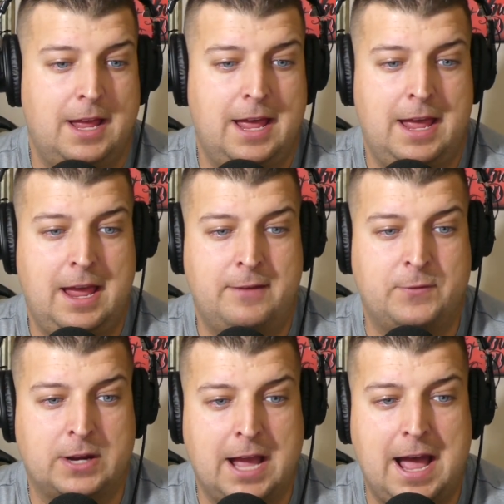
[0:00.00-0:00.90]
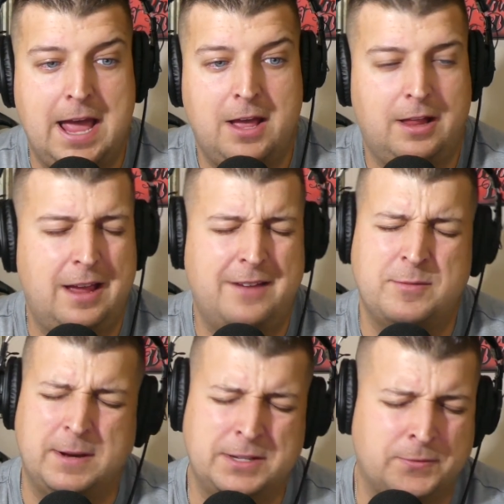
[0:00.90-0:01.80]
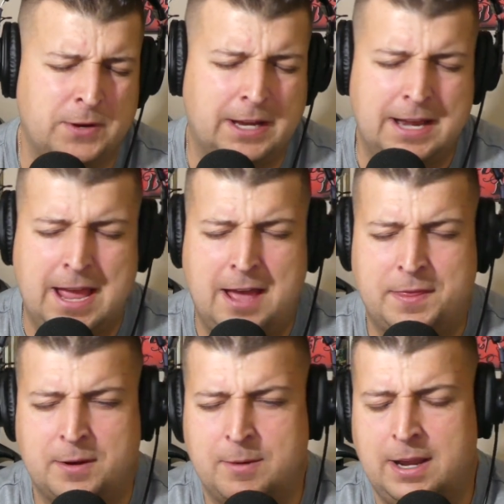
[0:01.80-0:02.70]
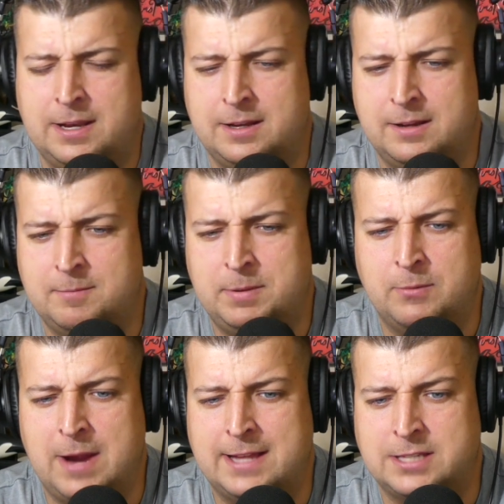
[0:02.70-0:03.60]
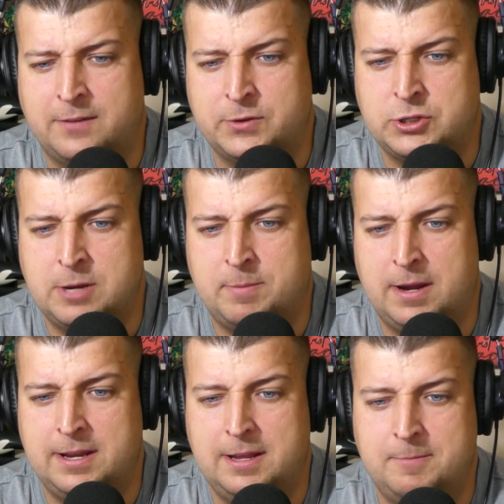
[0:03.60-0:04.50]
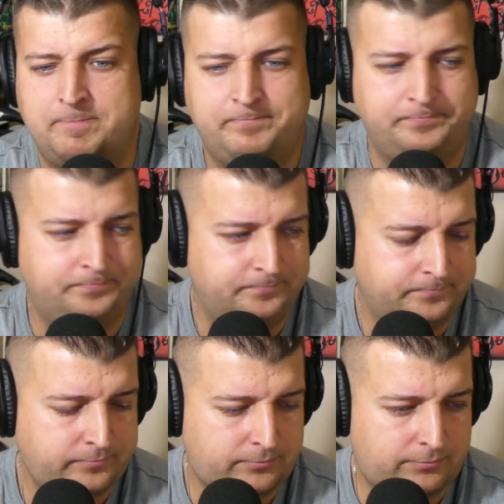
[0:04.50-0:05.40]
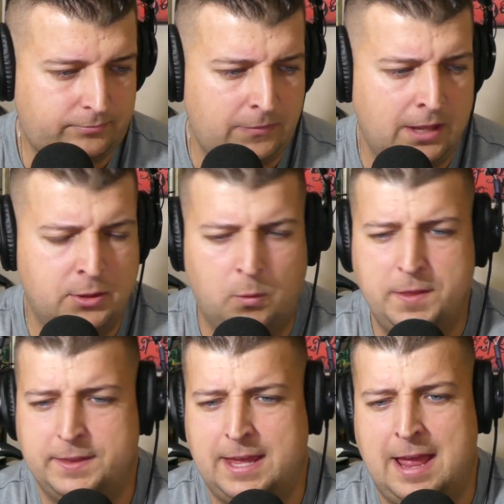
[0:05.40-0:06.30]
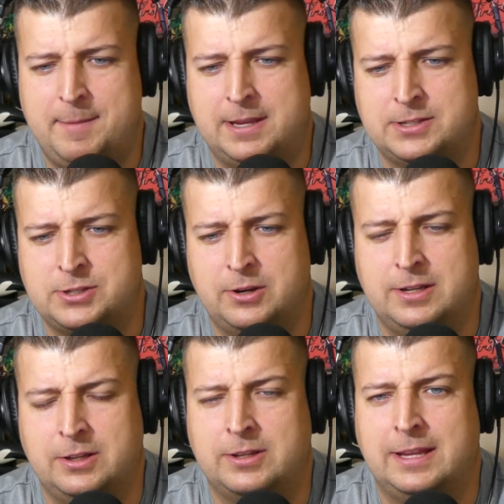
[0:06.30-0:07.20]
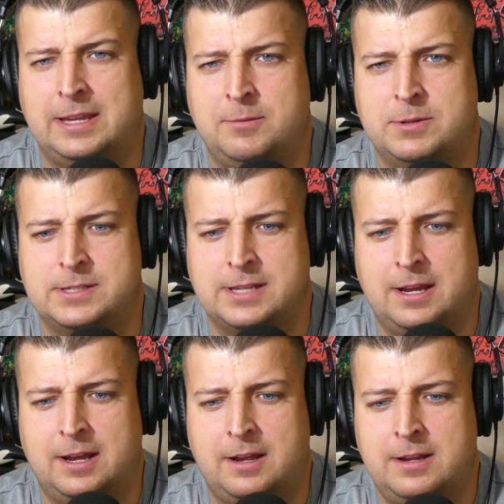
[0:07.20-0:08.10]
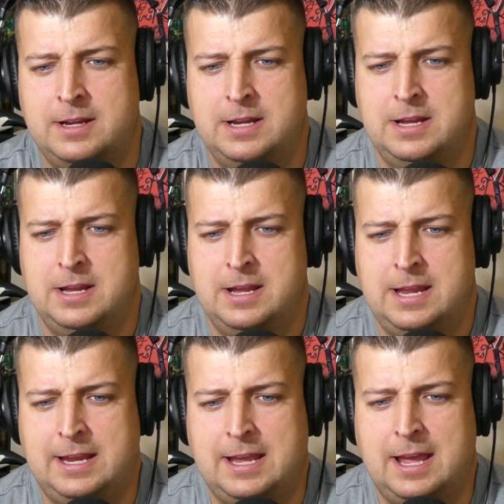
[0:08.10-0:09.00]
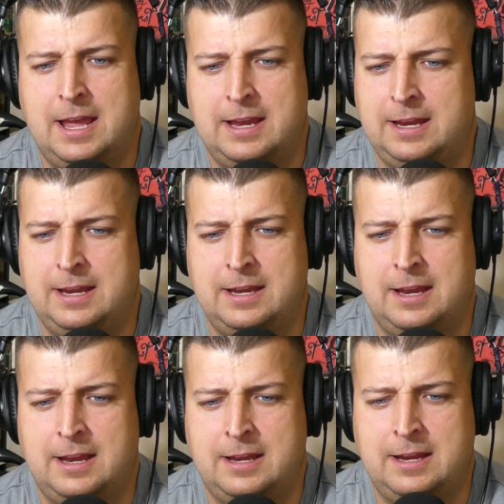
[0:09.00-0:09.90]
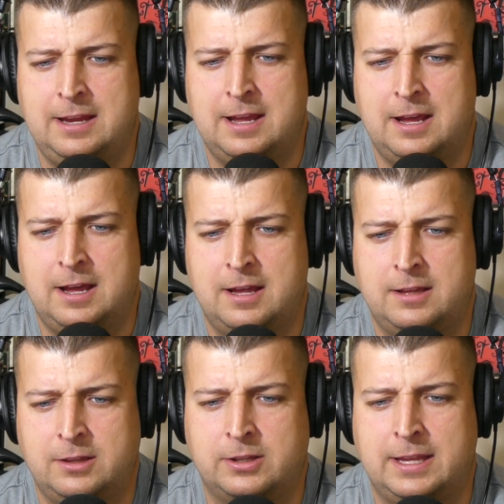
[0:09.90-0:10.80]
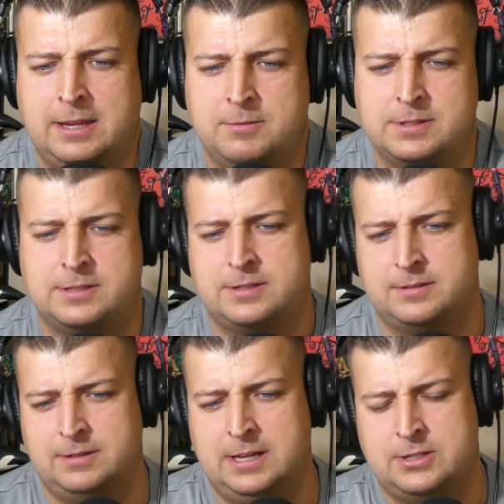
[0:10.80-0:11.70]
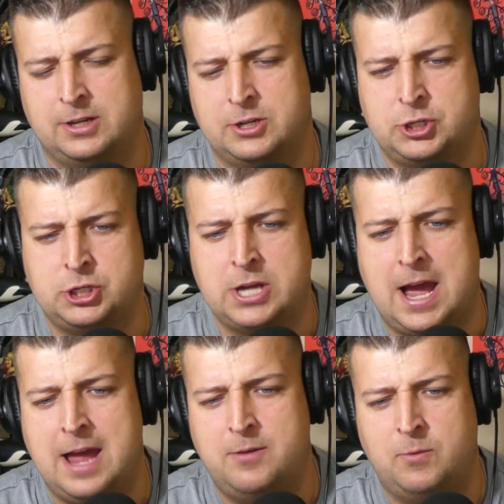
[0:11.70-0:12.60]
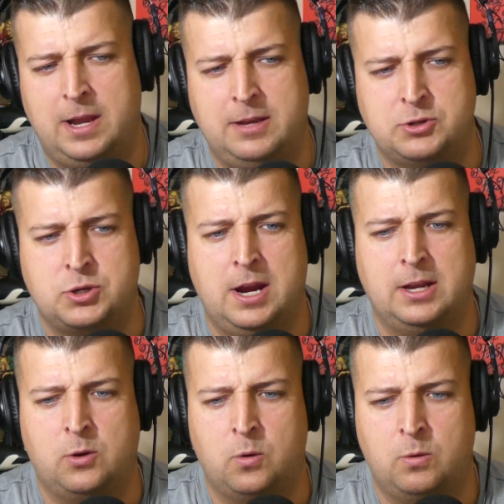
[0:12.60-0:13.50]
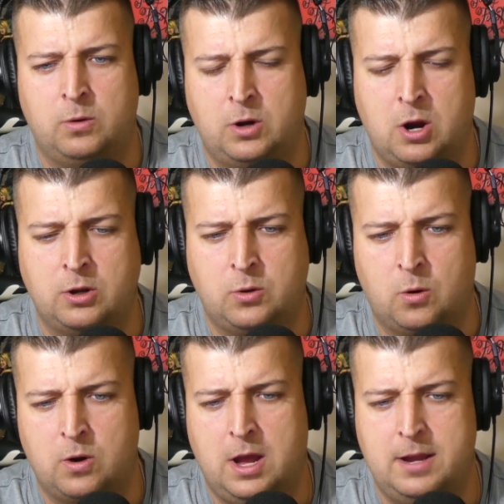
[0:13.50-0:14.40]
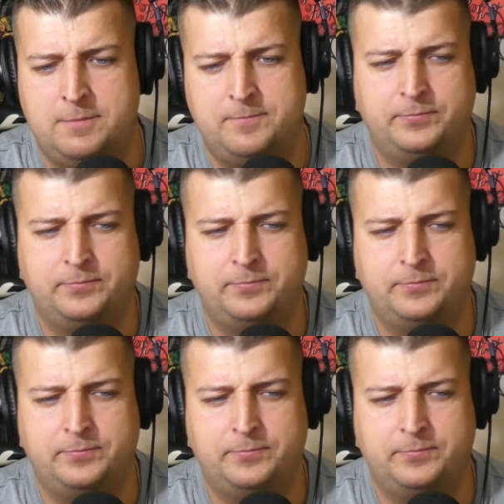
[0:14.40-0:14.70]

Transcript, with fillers: and for Kyle everybody's freaking out they're ready to be rats off a ship on him the one thing that had me concerned it looked like he was uh he get he he uh, looked like he was he took a shot when he was trying to go, guard Goran